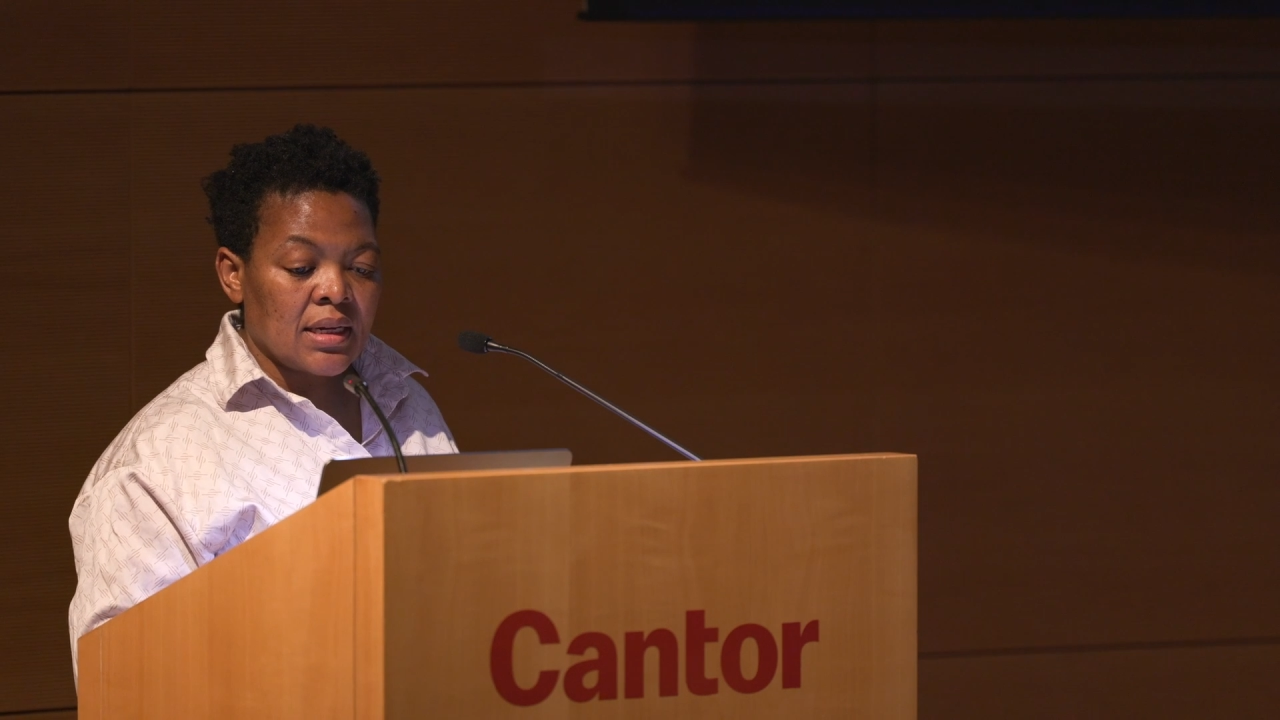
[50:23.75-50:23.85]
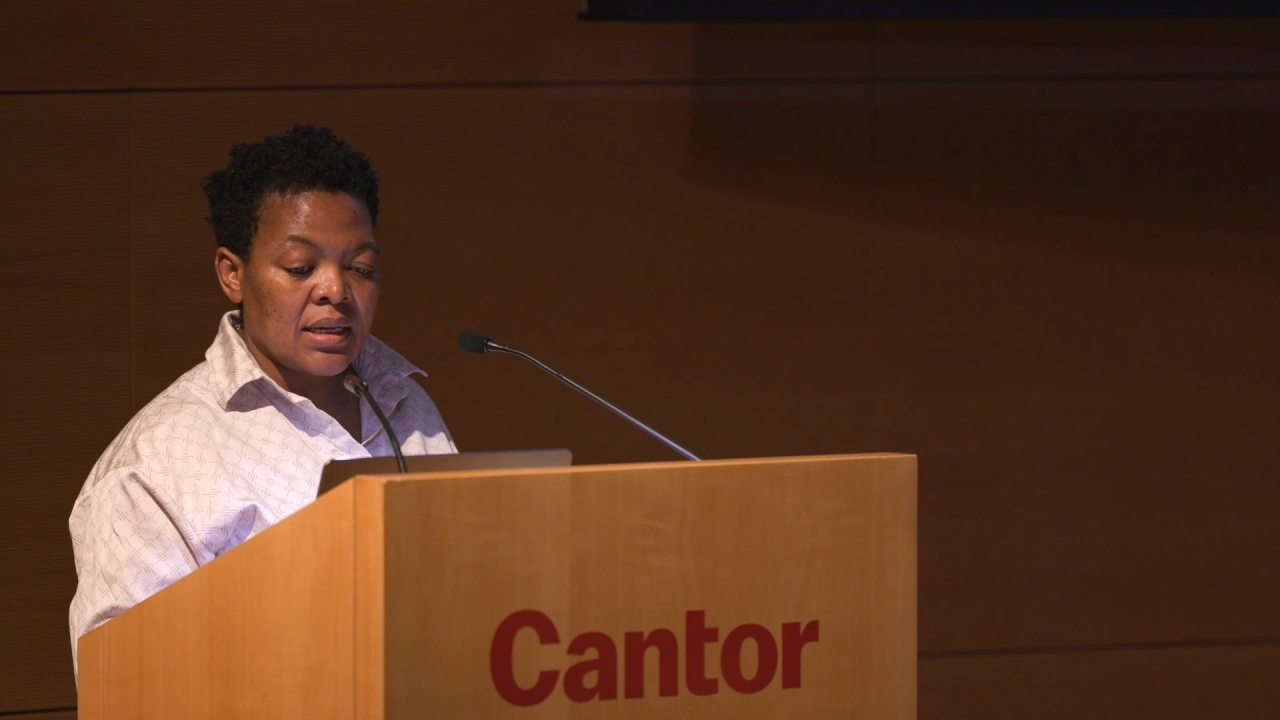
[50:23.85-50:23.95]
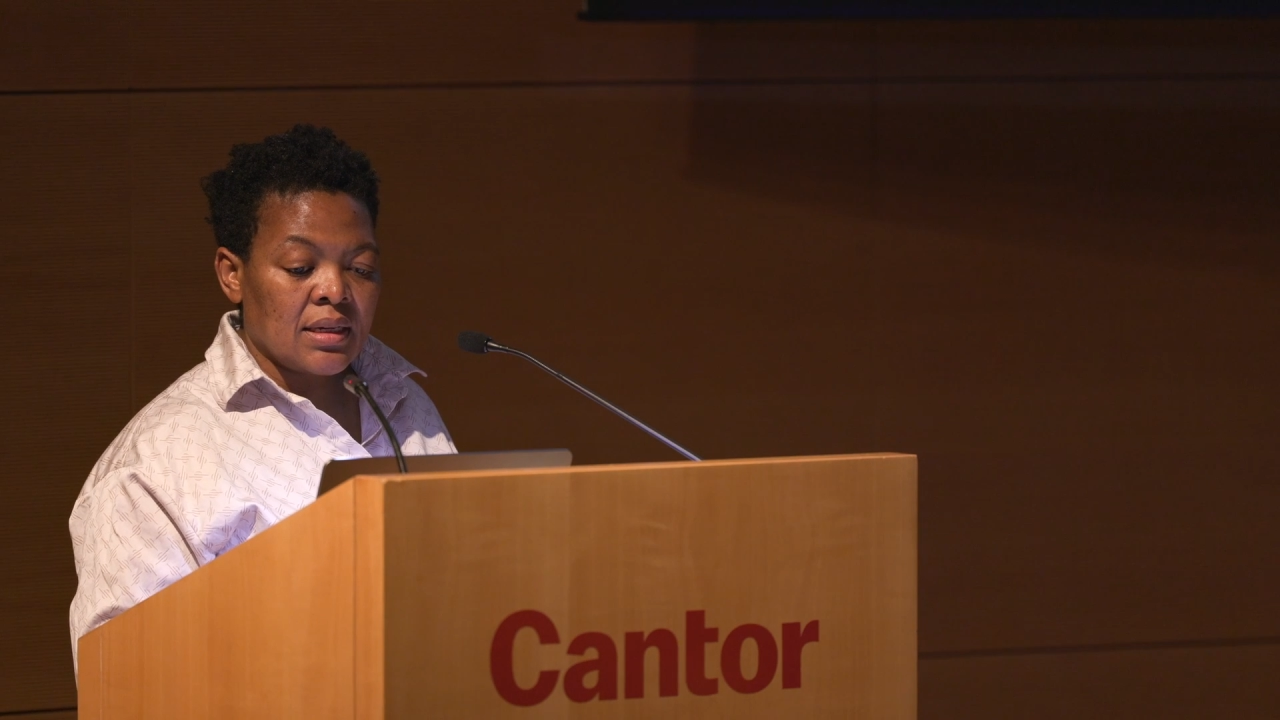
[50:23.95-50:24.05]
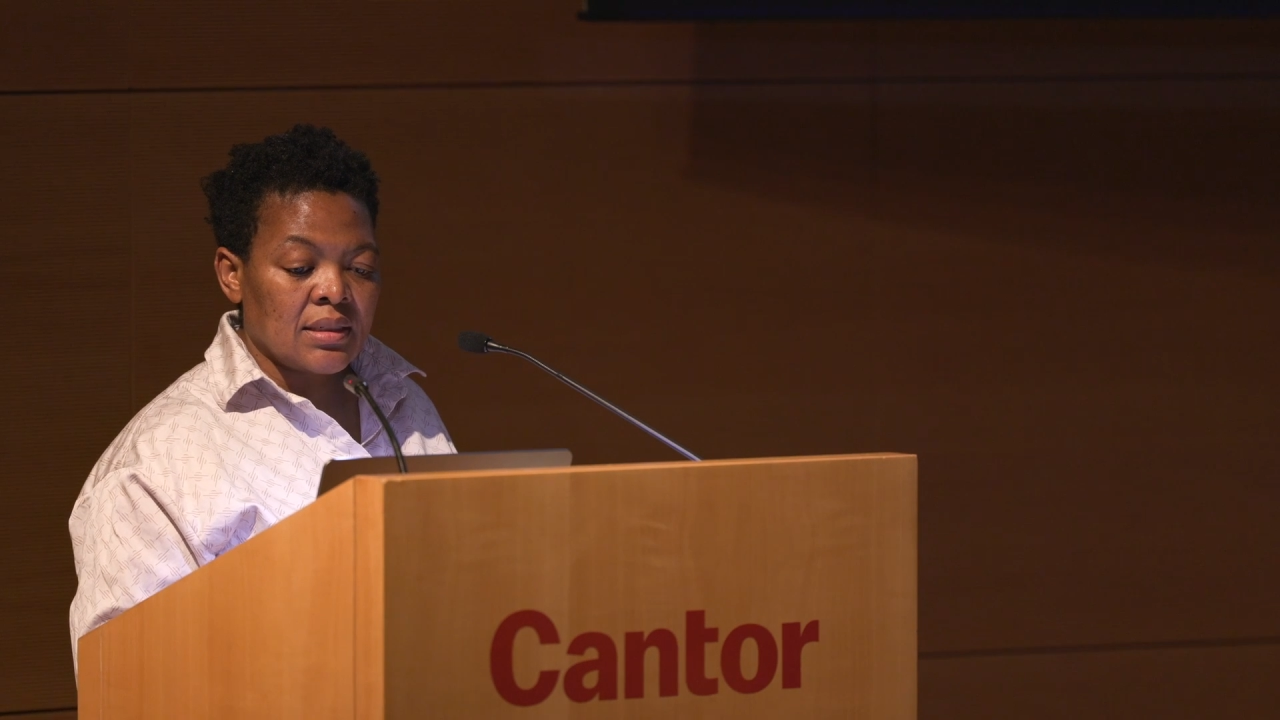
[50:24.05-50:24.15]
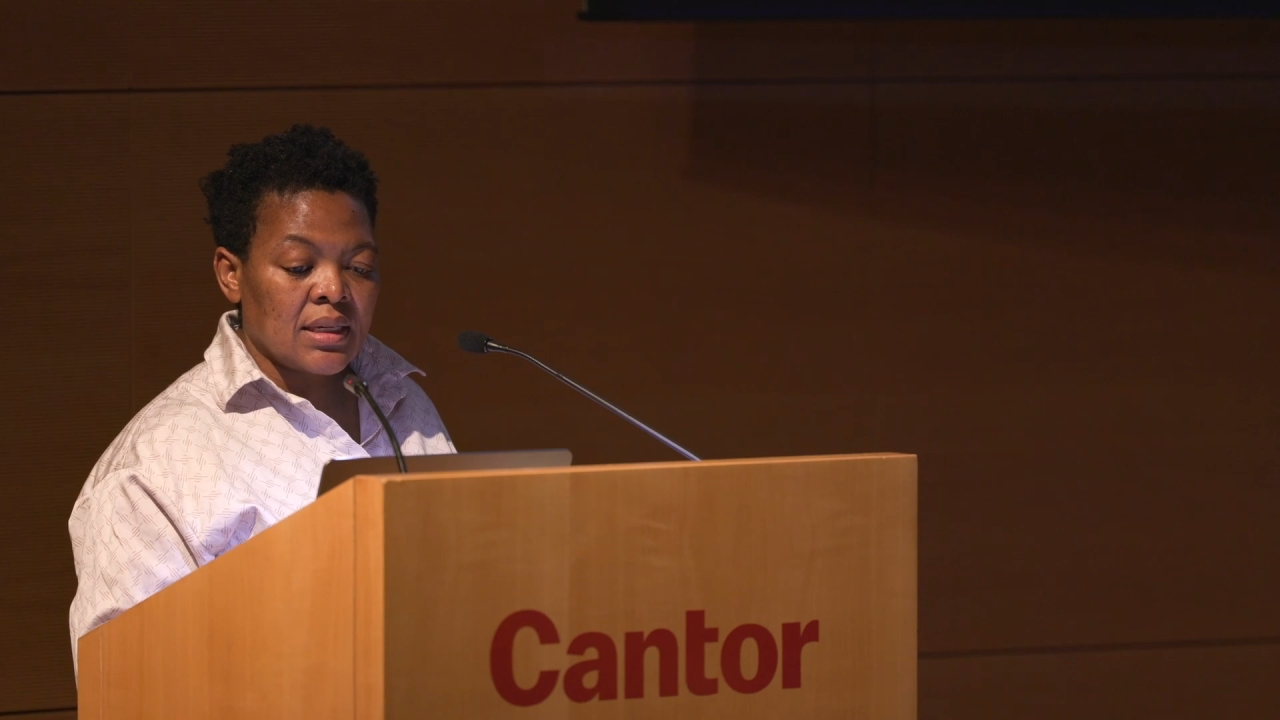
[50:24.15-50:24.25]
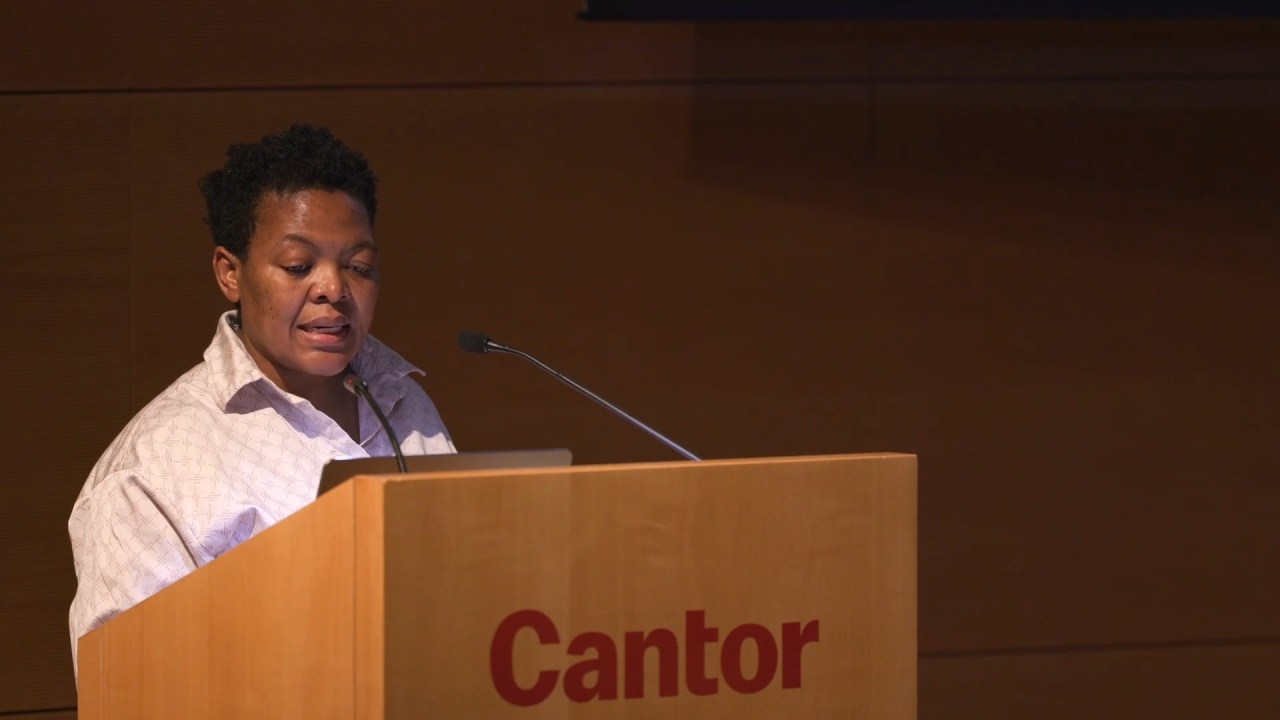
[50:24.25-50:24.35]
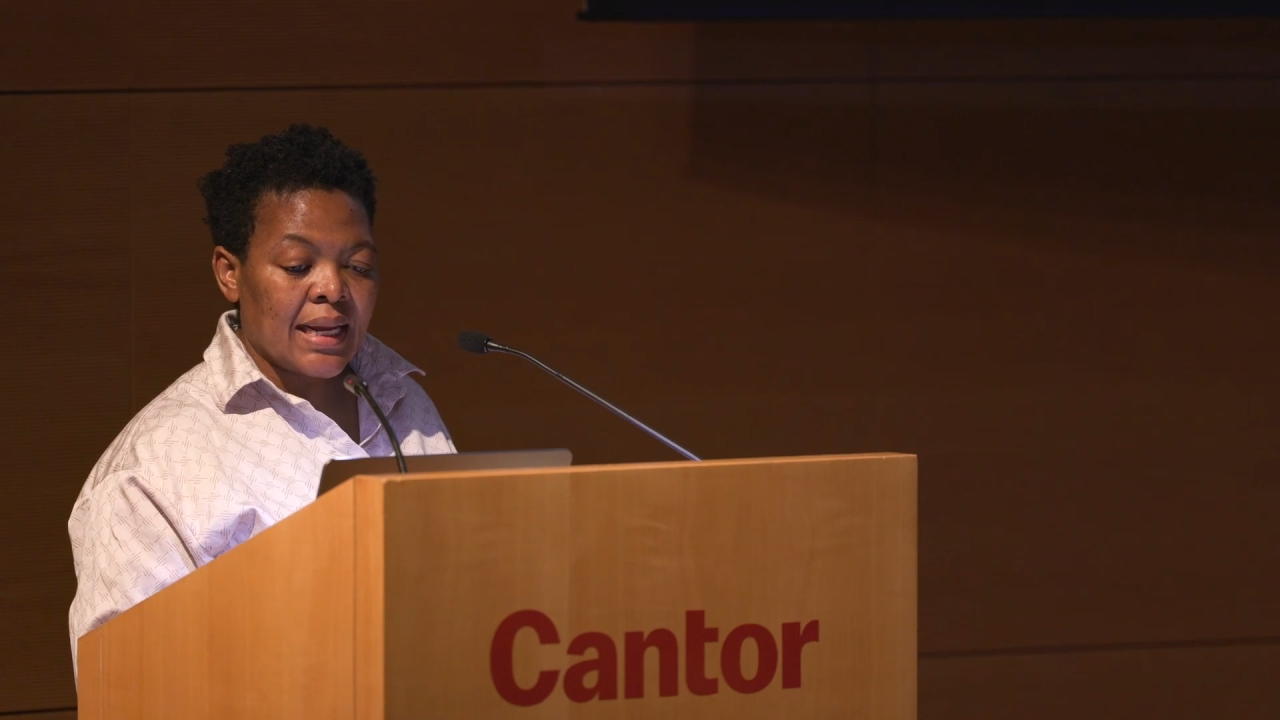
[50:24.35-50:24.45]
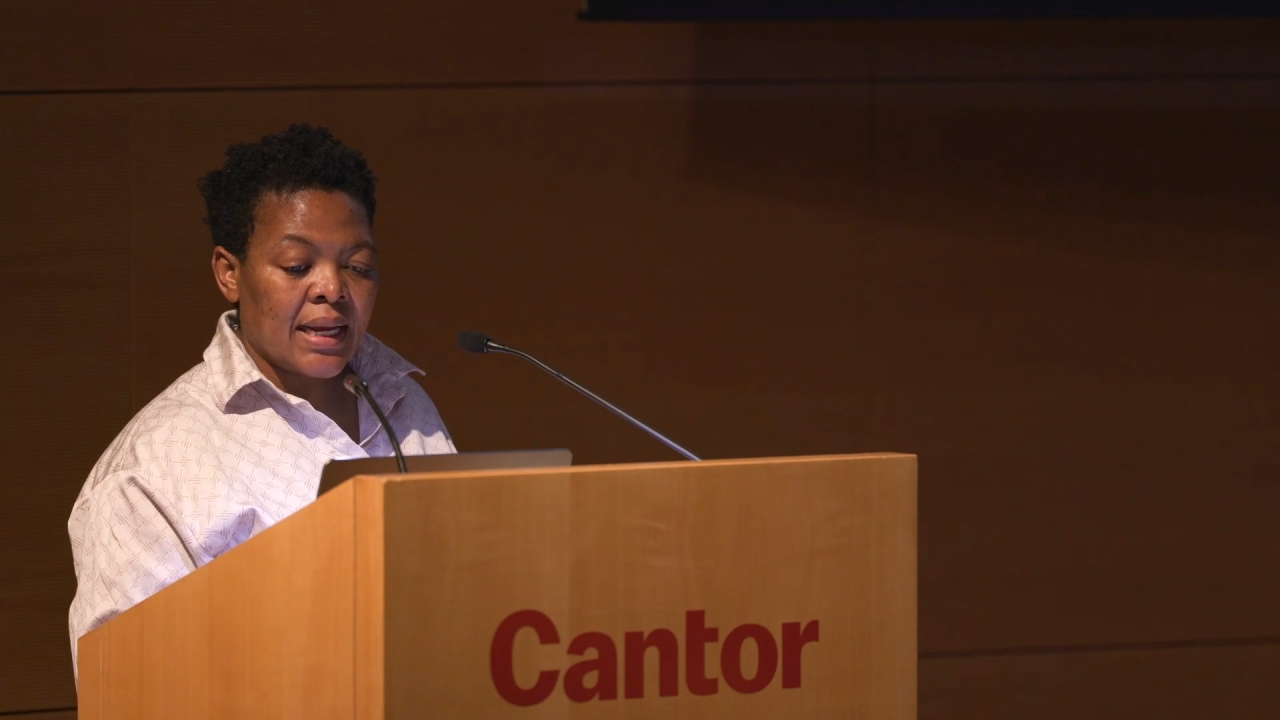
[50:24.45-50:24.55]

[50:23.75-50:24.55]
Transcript: it is an